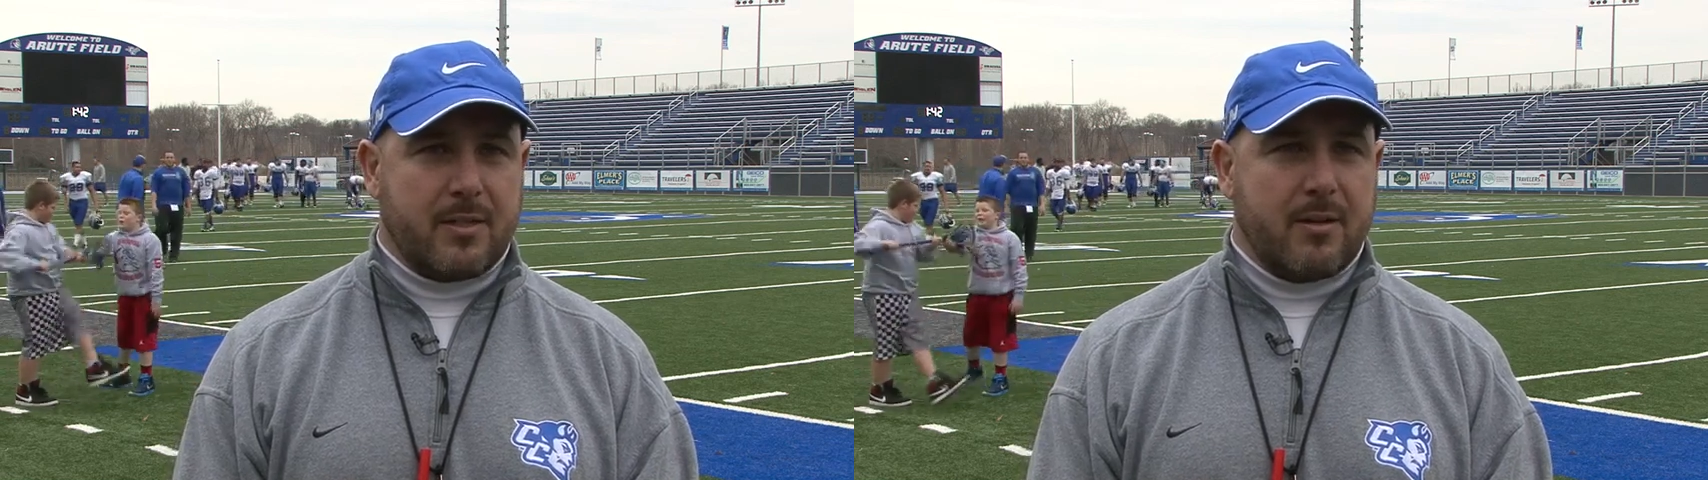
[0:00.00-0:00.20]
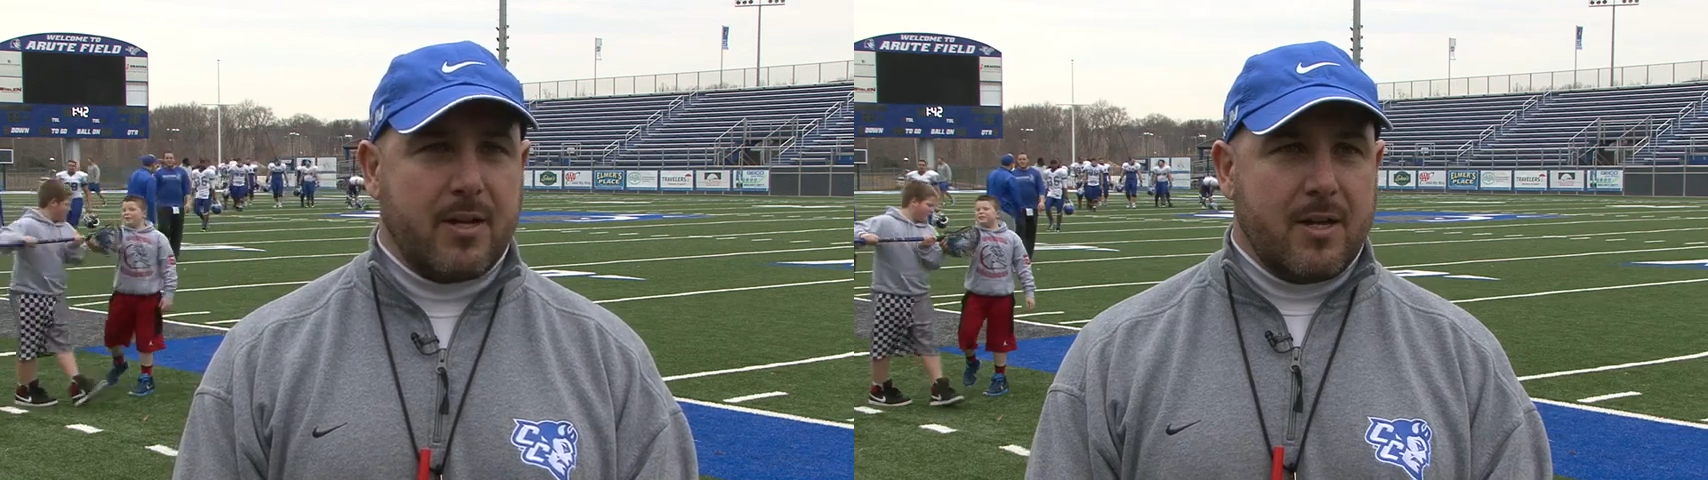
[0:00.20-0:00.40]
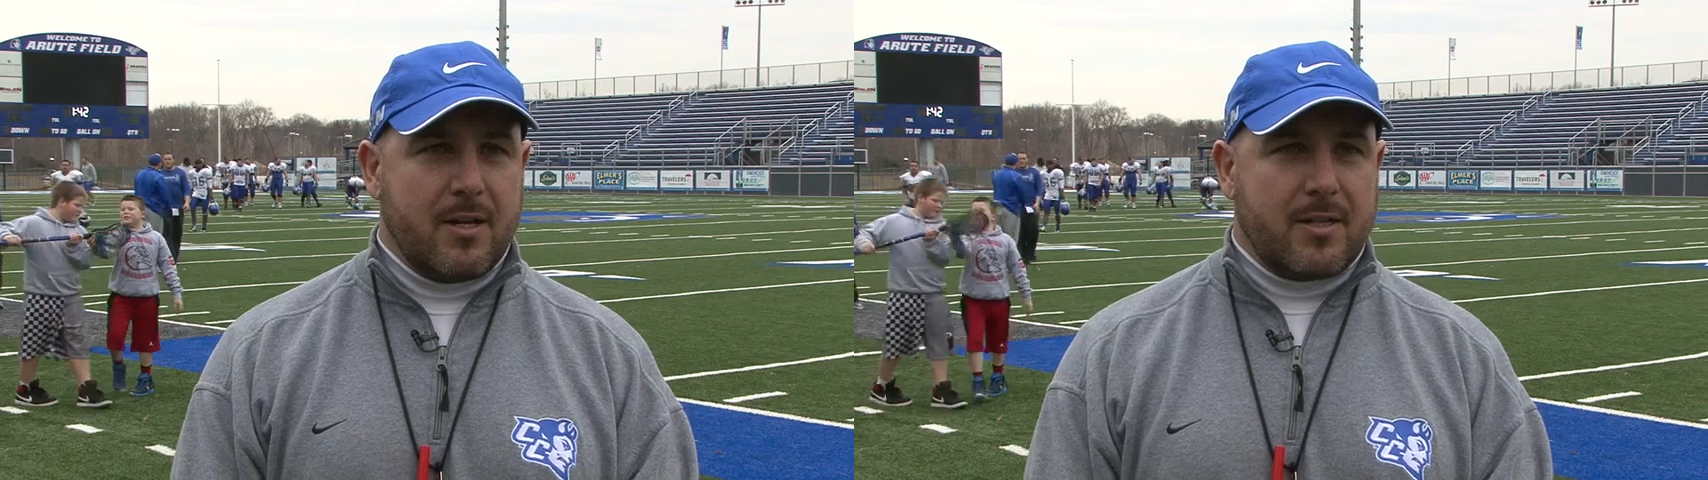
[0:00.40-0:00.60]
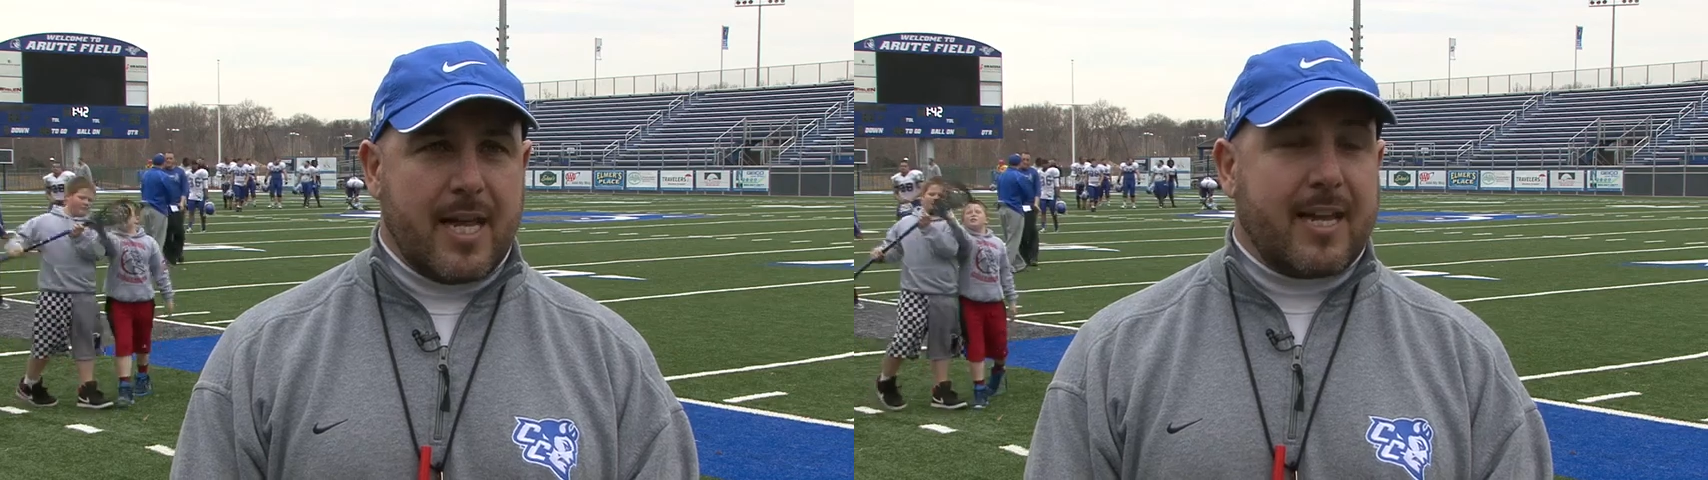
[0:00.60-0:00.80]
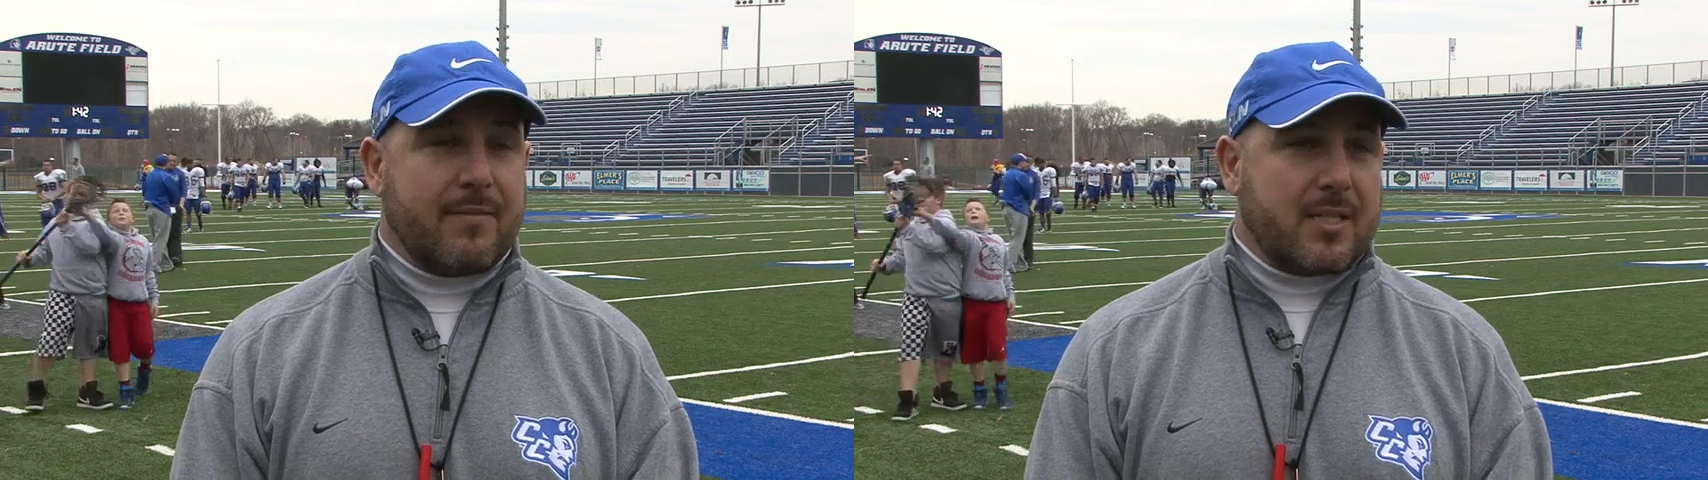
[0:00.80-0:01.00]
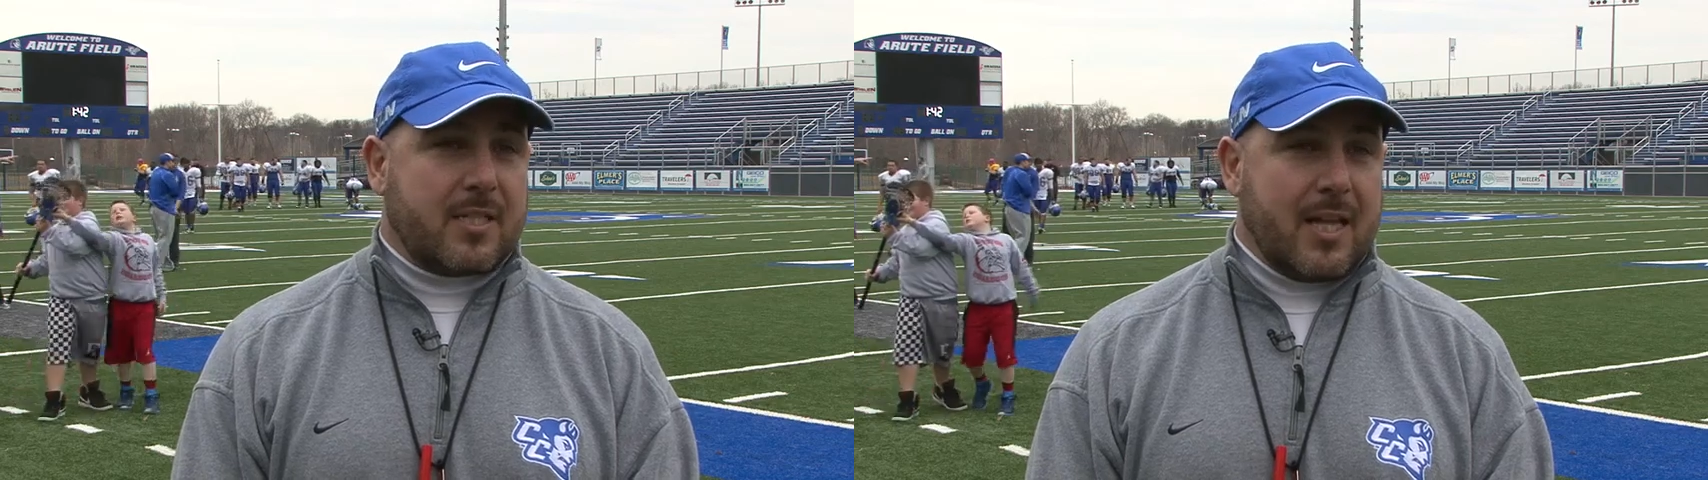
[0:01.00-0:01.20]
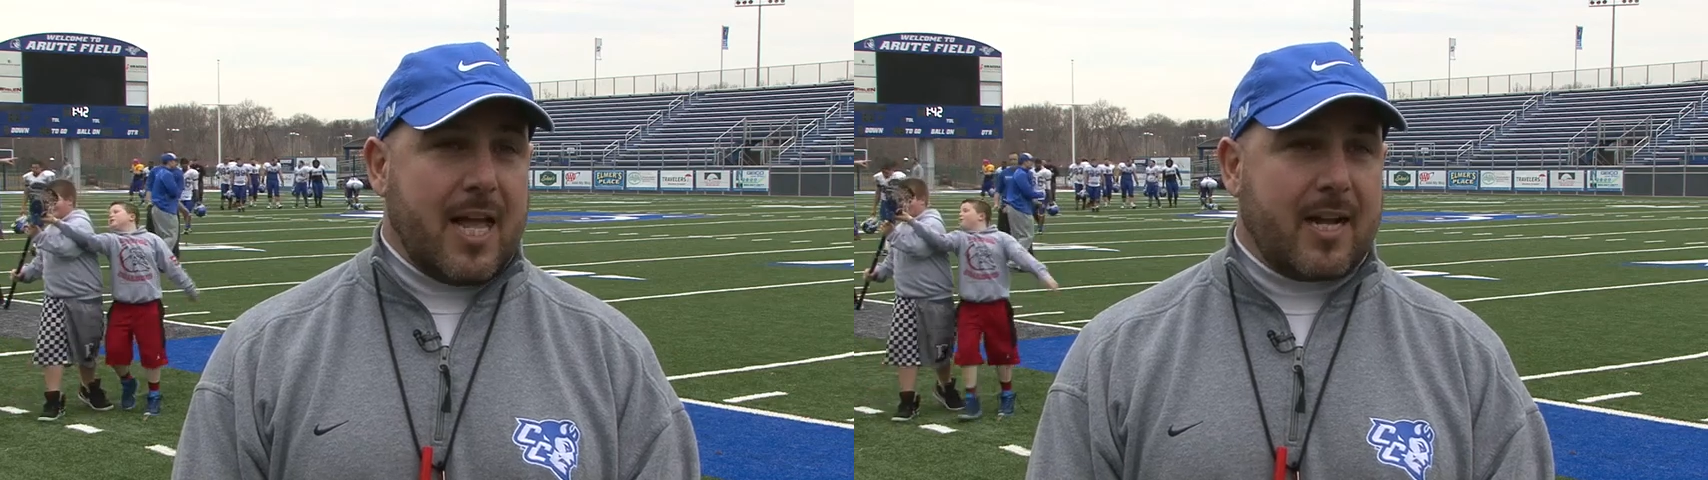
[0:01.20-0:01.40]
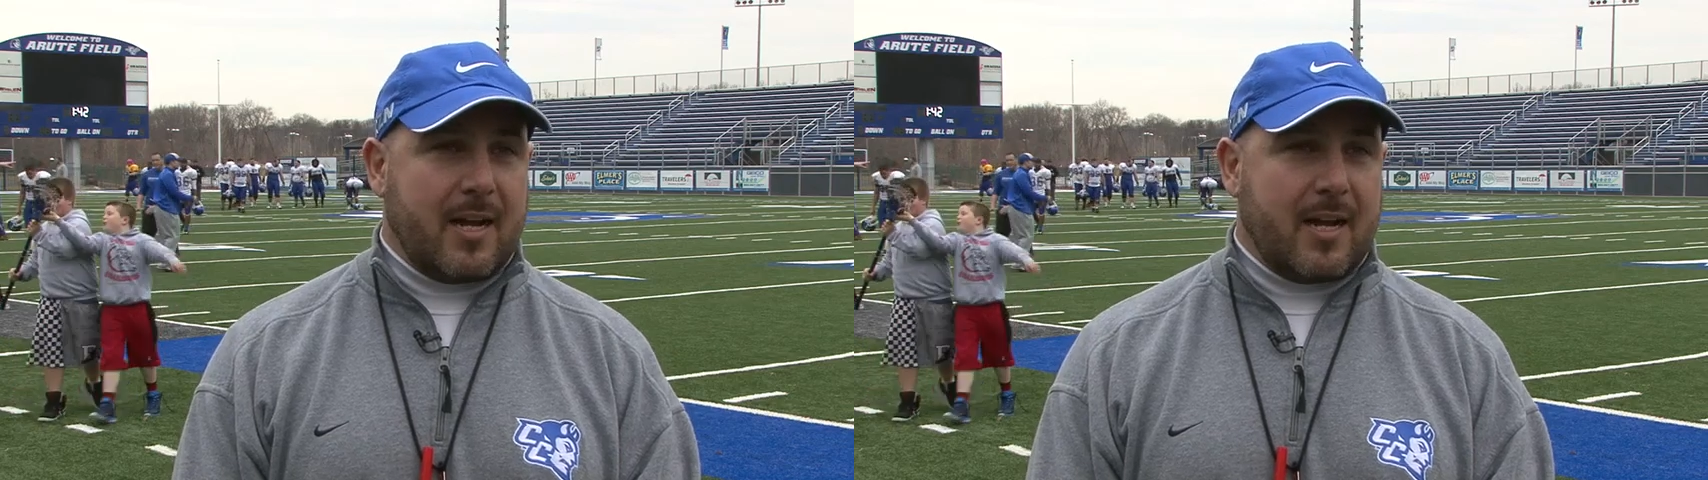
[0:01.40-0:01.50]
So they give us a leg